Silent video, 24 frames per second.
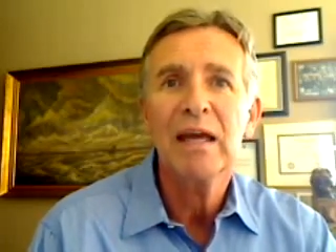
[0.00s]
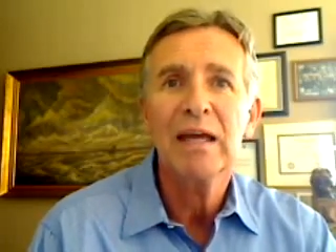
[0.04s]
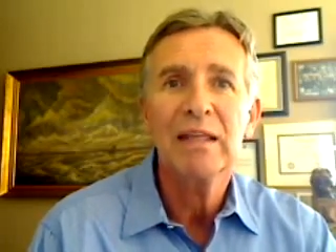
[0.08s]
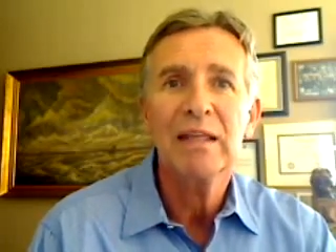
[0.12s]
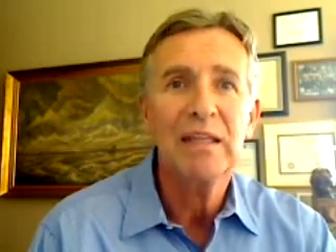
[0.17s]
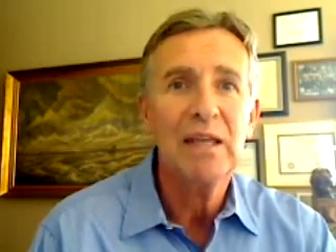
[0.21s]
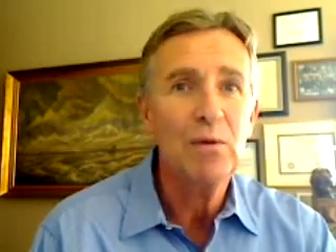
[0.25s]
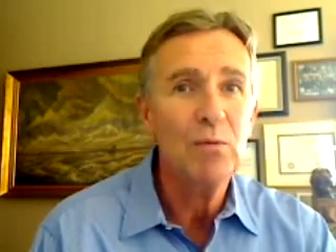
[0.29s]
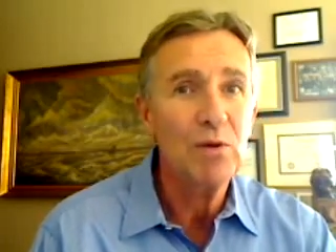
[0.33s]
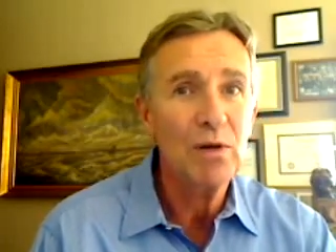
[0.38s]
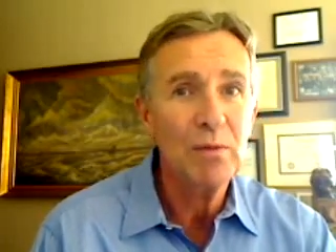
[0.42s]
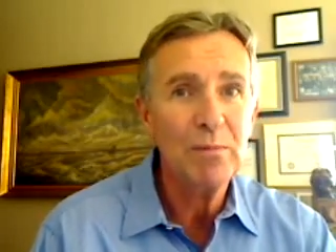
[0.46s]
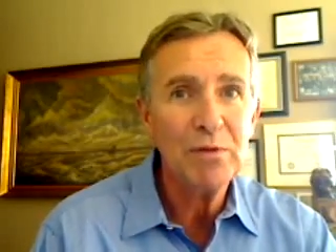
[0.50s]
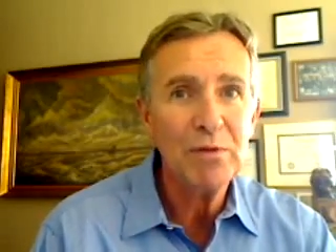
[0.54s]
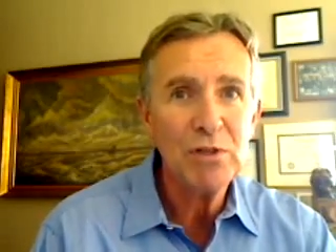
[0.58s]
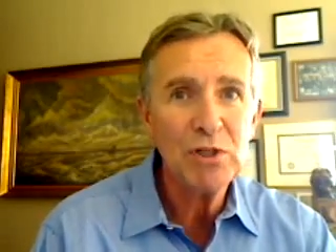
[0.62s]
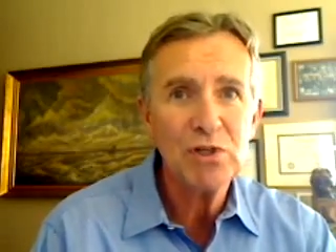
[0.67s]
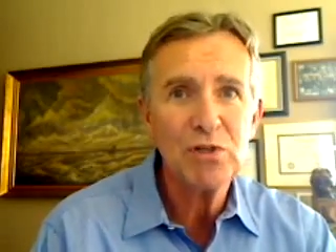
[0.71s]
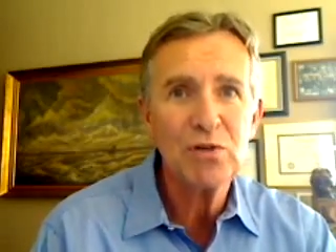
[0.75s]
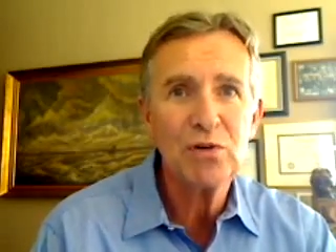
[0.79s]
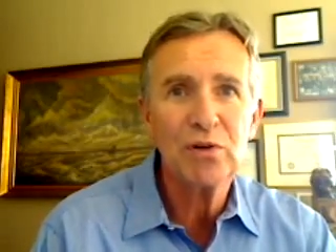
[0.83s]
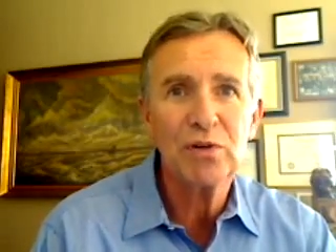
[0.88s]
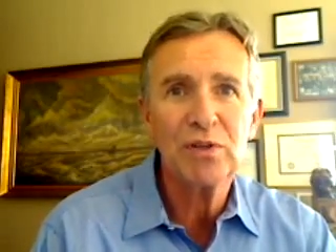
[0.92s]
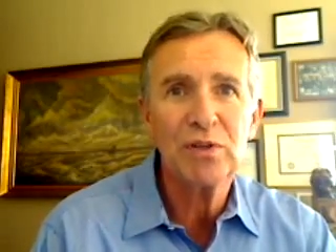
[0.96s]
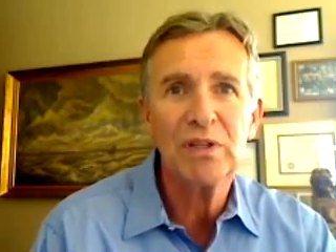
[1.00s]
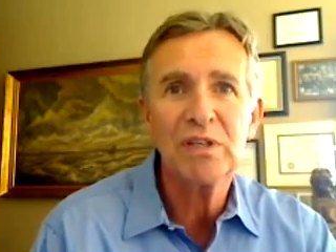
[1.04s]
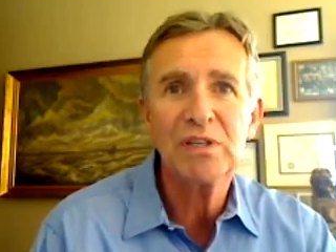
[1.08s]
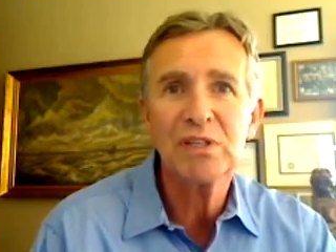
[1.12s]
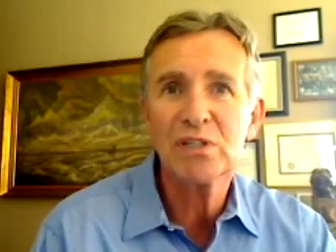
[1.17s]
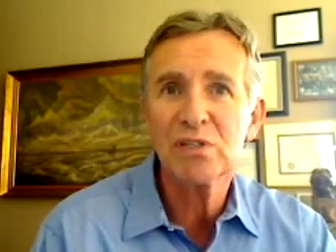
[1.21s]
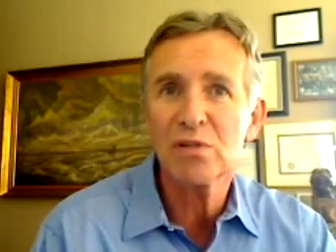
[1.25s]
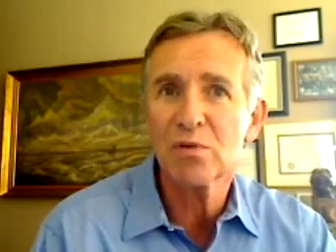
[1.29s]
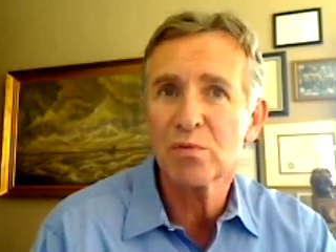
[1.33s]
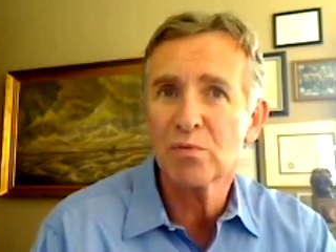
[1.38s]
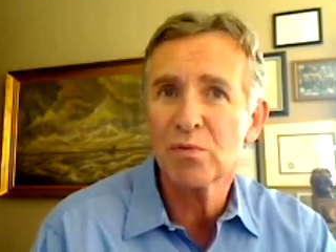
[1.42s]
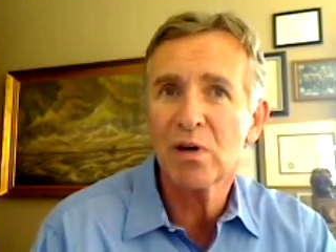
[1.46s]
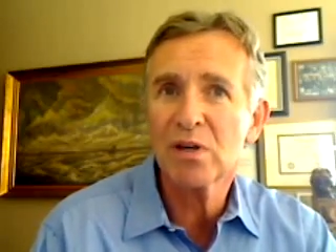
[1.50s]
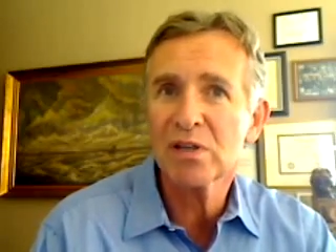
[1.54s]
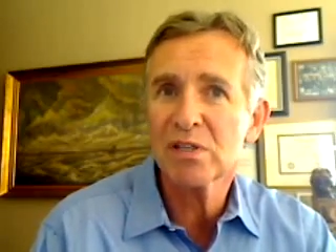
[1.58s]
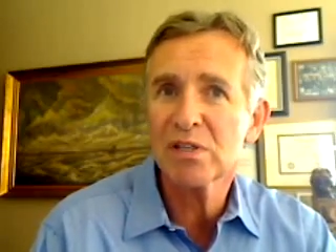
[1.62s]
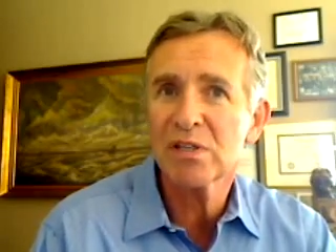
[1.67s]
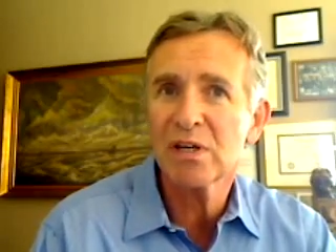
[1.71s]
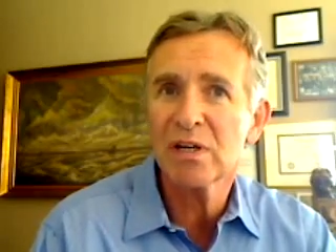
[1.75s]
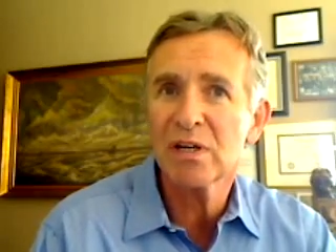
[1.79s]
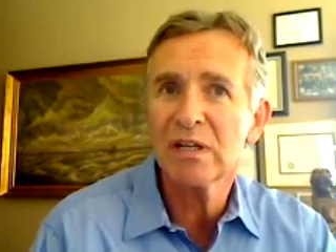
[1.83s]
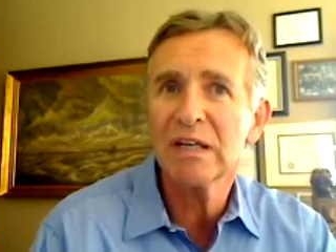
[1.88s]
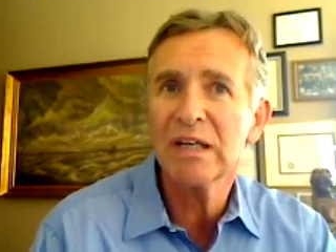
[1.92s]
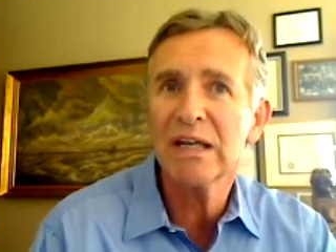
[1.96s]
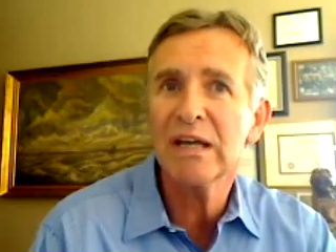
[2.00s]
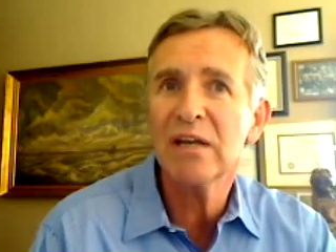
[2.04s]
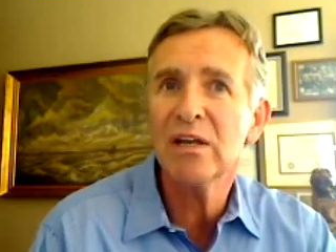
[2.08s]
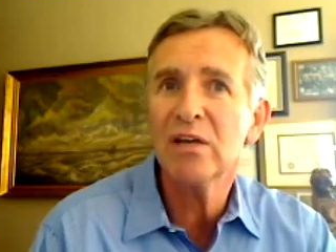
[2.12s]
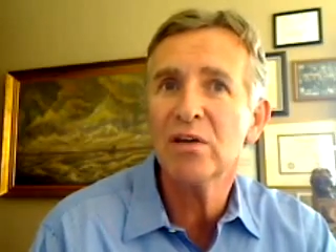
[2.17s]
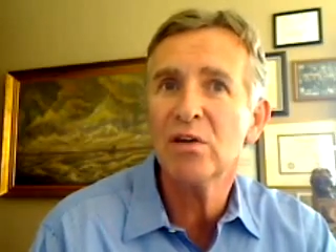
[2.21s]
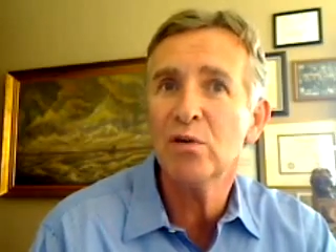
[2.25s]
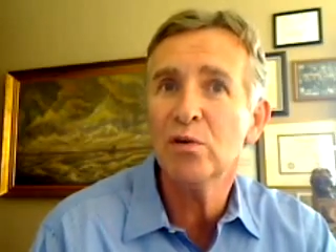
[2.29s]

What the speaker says: And they want to be sure that this is a rock-solid lender